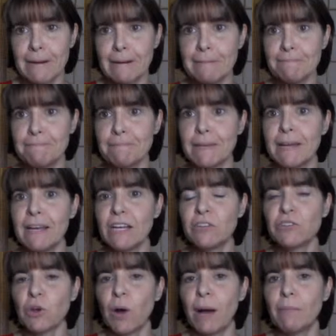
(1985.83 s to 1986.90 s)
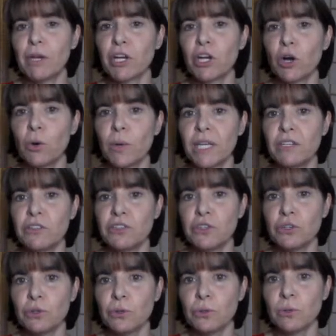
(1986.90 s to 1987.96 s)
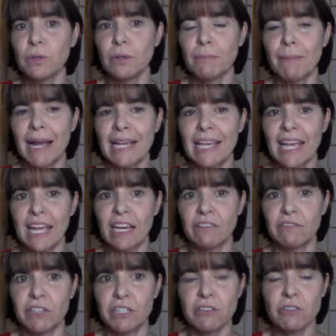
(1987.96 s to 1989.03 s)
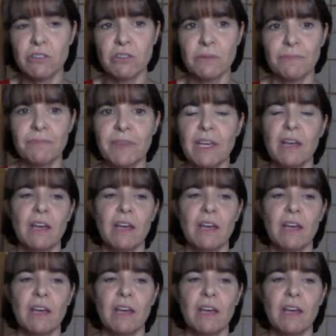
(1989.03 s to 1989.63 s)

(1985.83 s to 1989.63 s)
Okay, so I'm going to go into my Canvas,